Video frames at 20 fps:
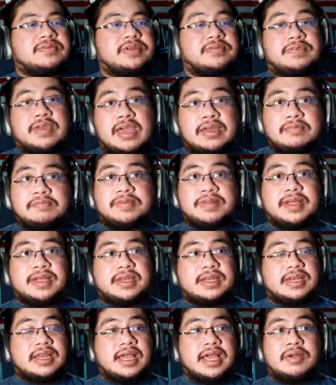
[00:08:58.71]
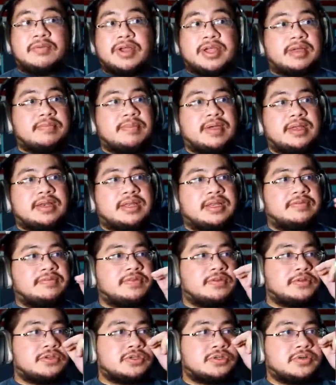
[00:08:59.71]
If you hadn't played it, I recommend it. If
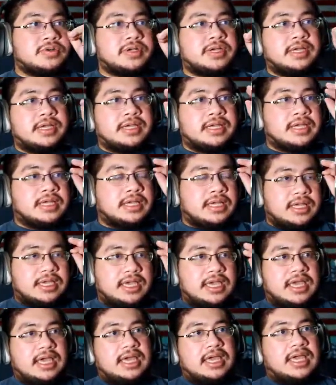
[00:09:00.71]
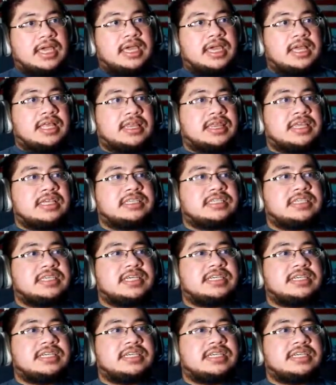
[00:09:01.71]
you enjoy a, this